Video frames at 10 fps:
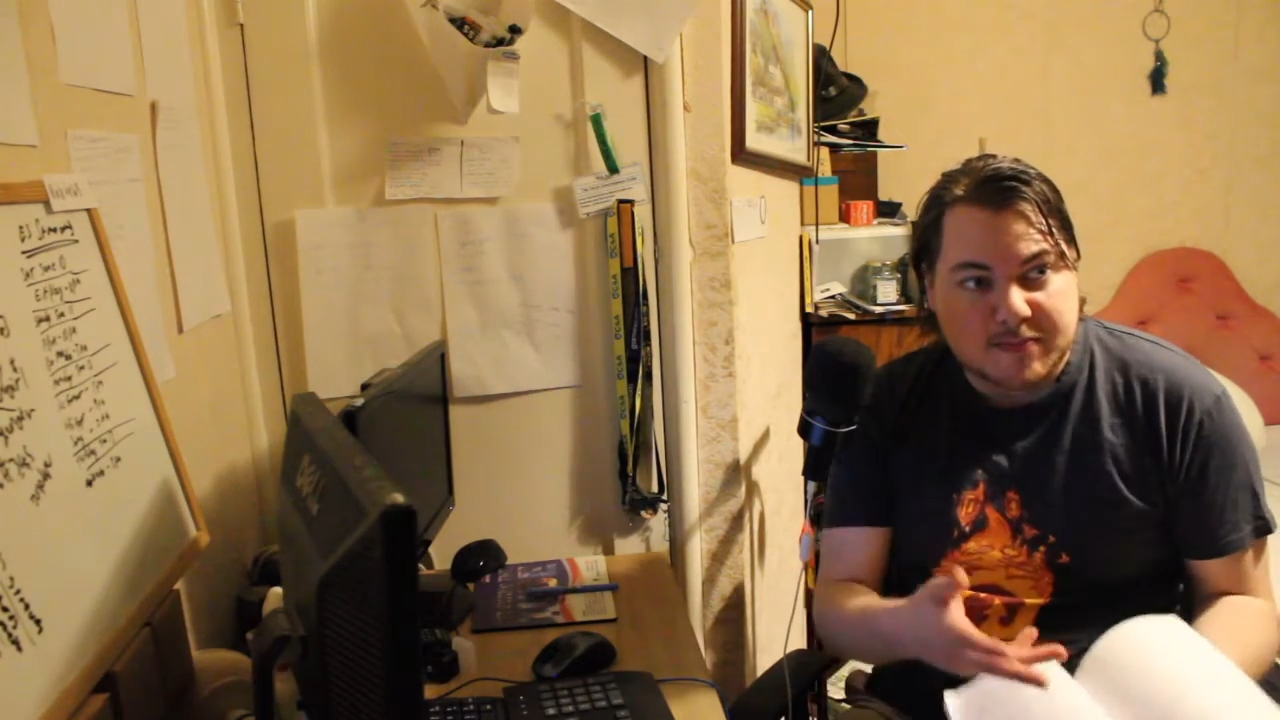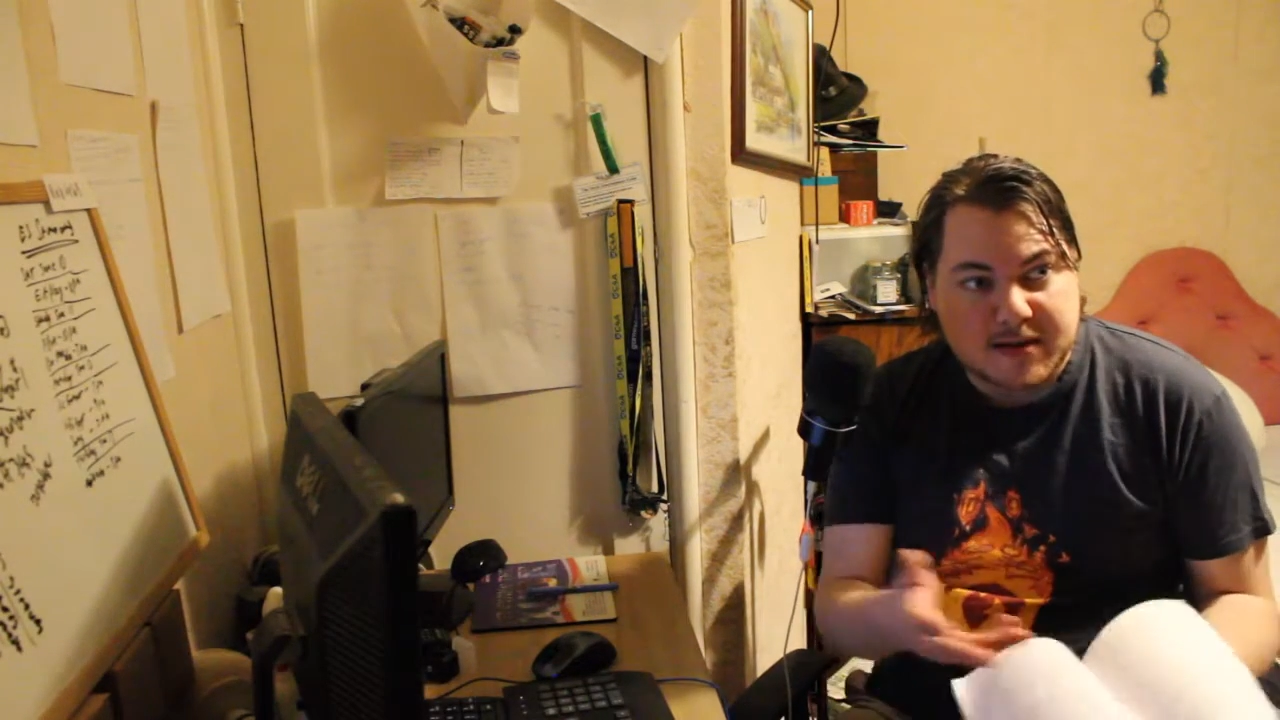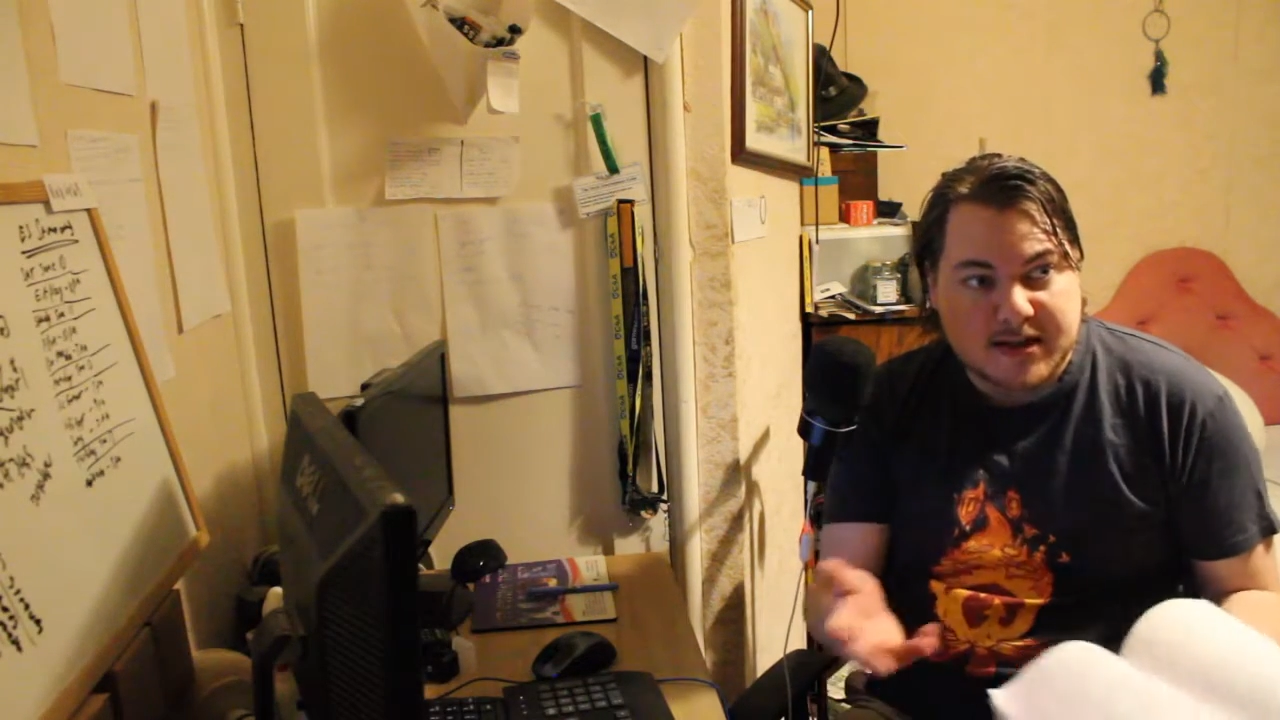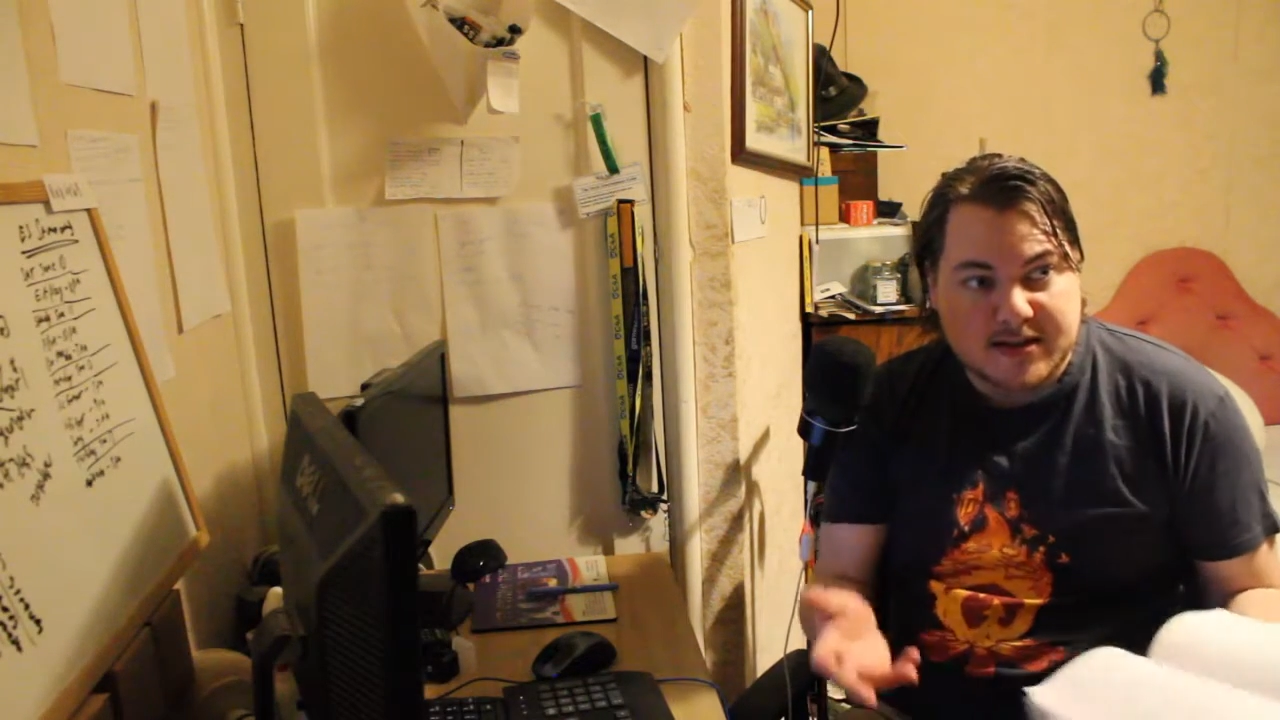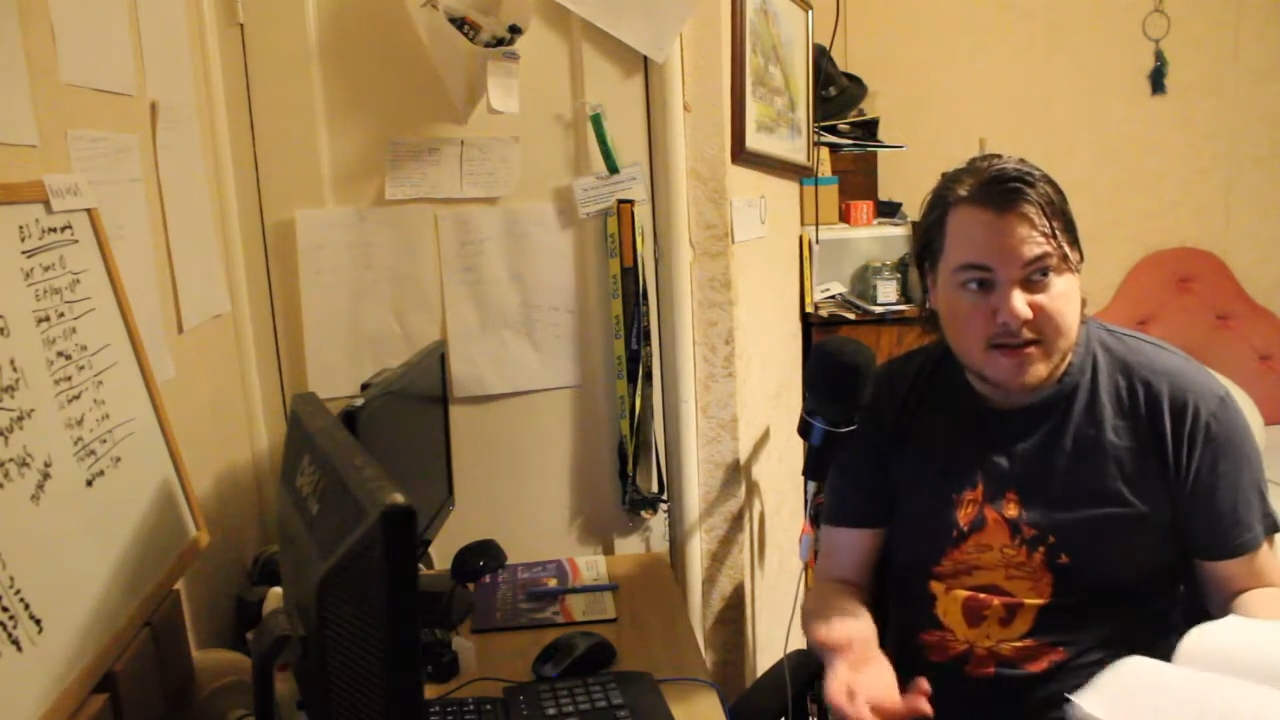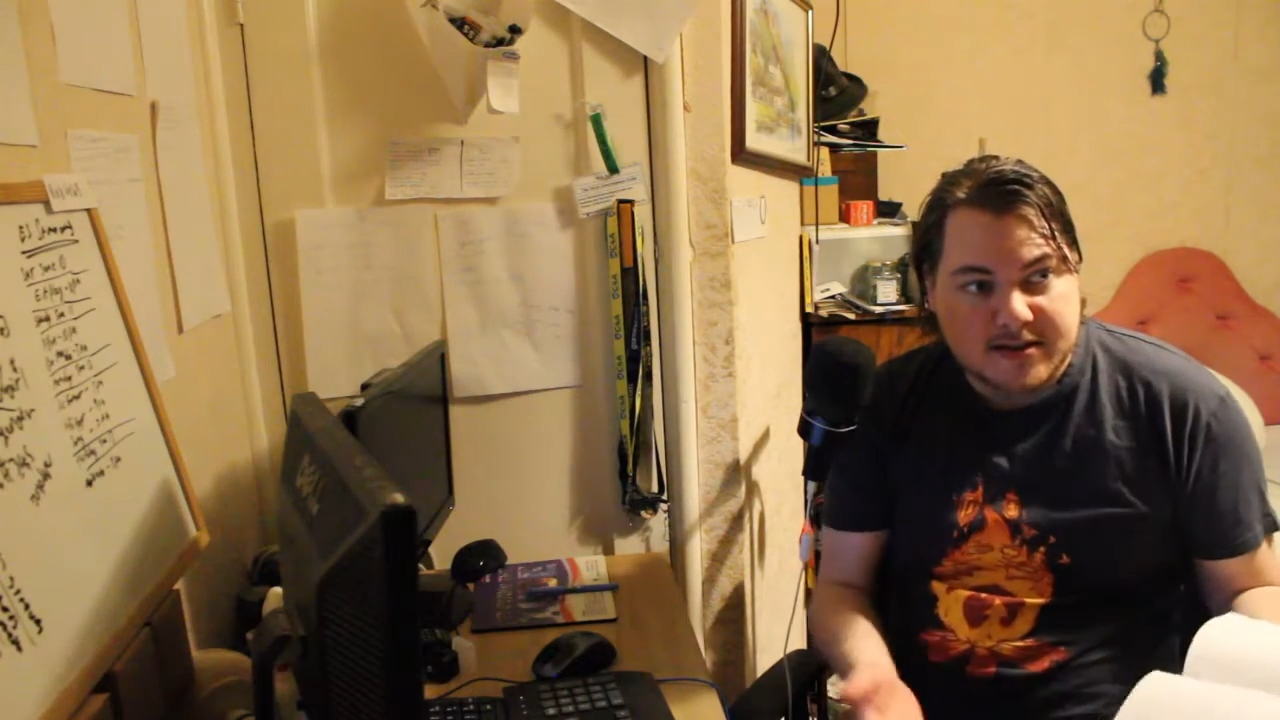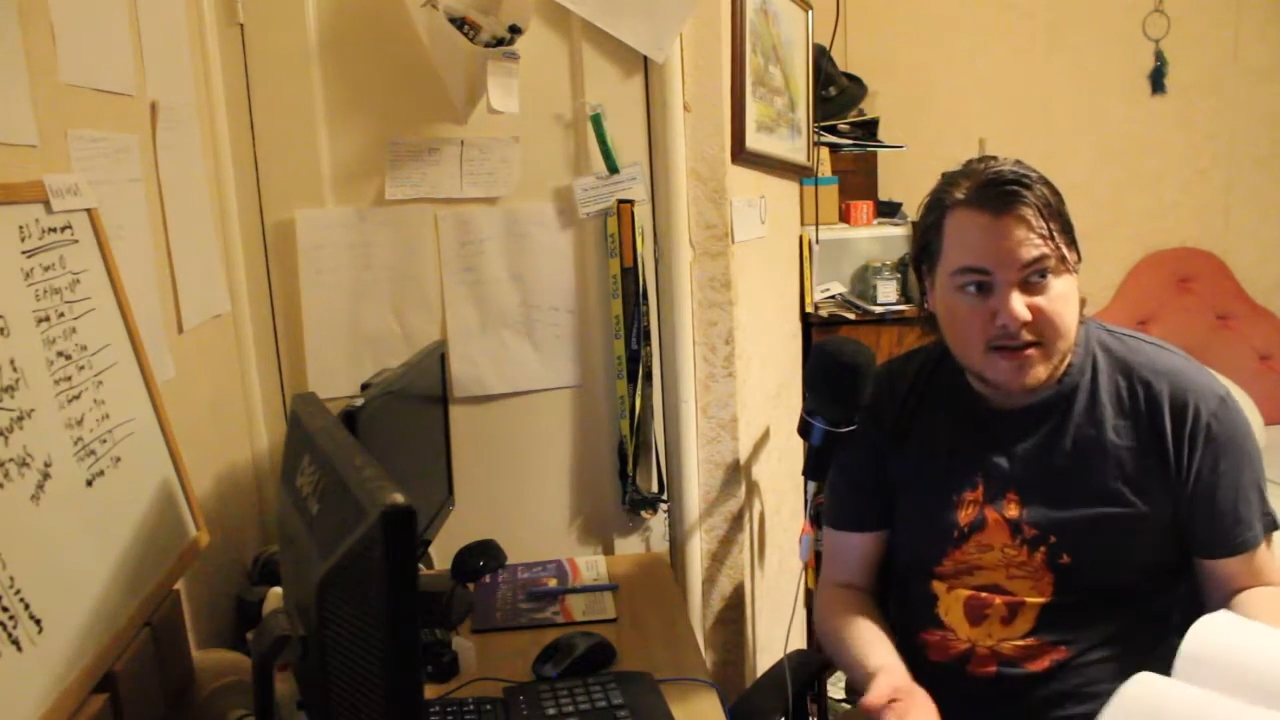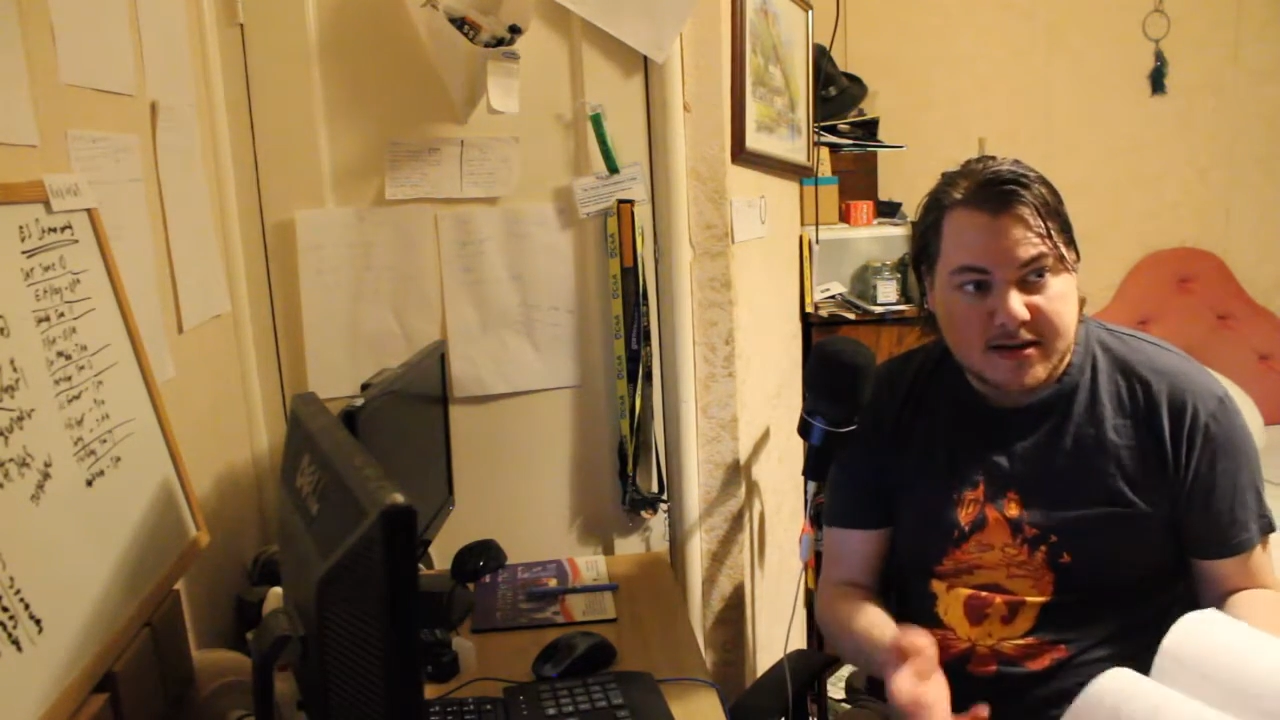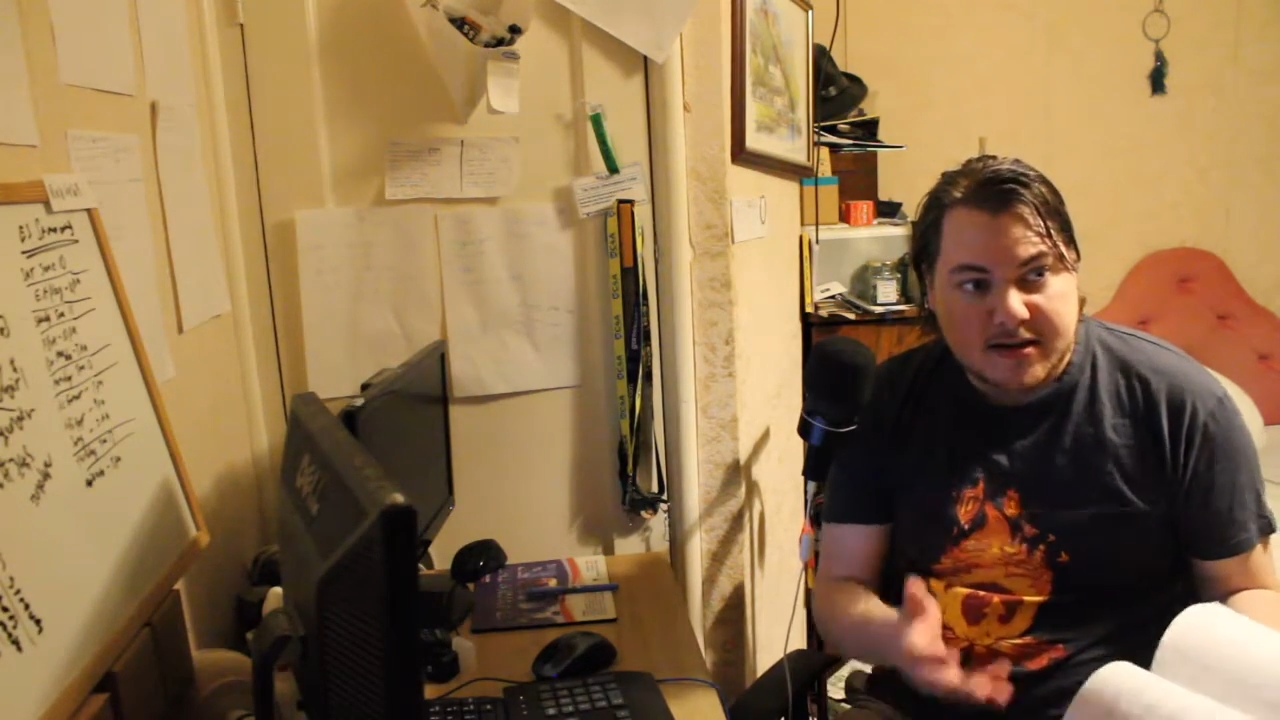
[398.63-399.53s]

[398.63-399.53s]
plus